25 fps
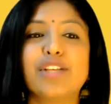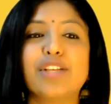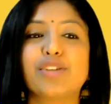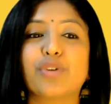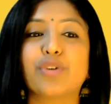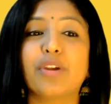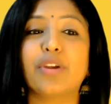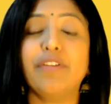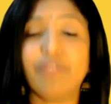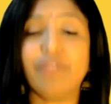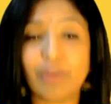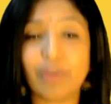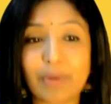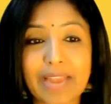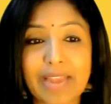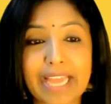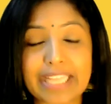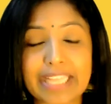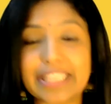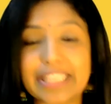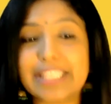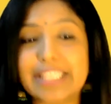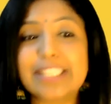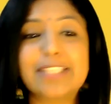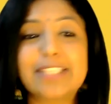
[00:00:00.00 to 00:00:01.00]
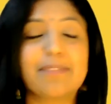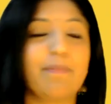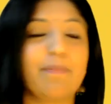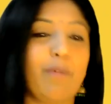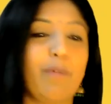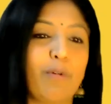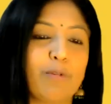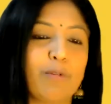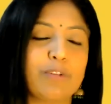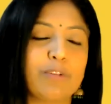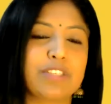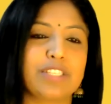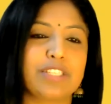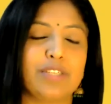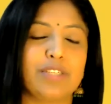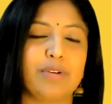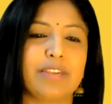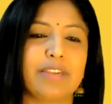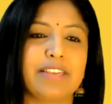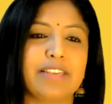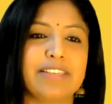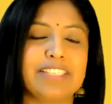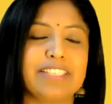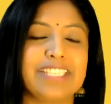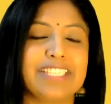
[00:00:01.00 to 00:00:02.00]
So if you like this post,
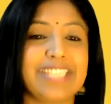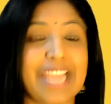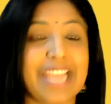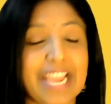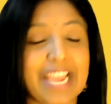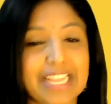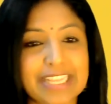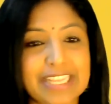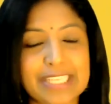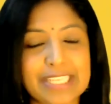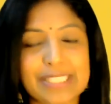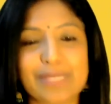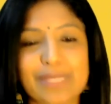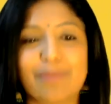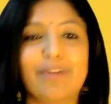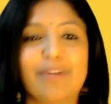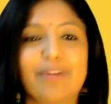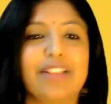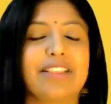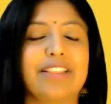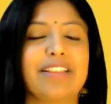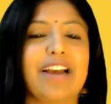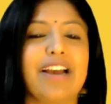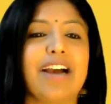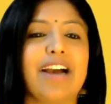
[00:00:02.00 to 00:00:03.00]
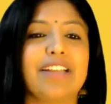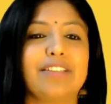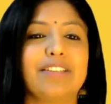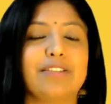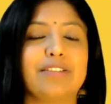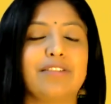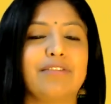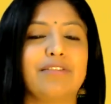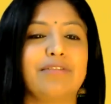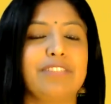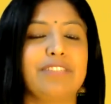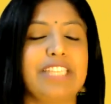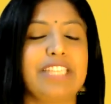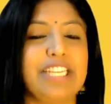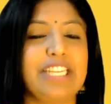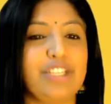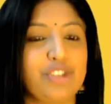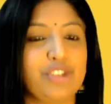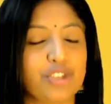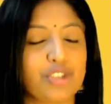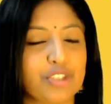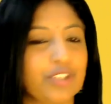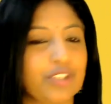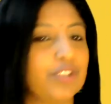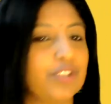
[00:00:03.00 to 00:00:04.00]
you can share this with other
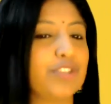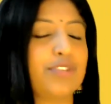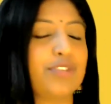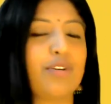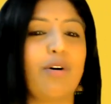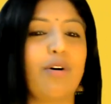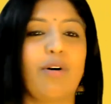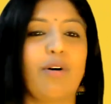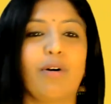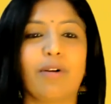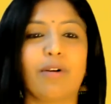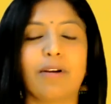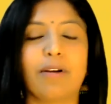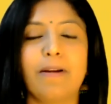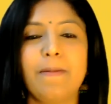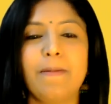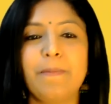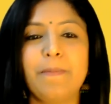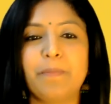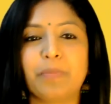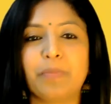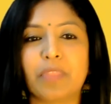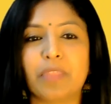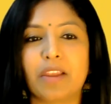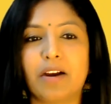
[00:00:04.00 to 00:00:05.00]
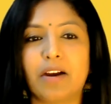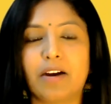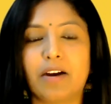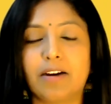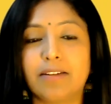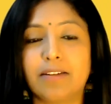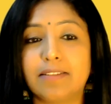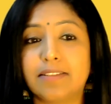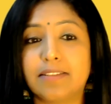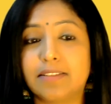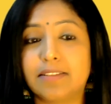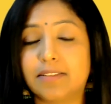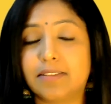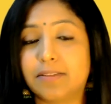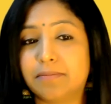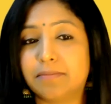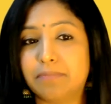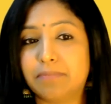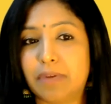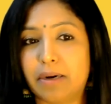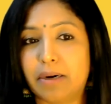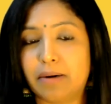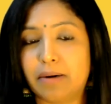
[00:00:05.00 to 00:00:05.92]
teachers or the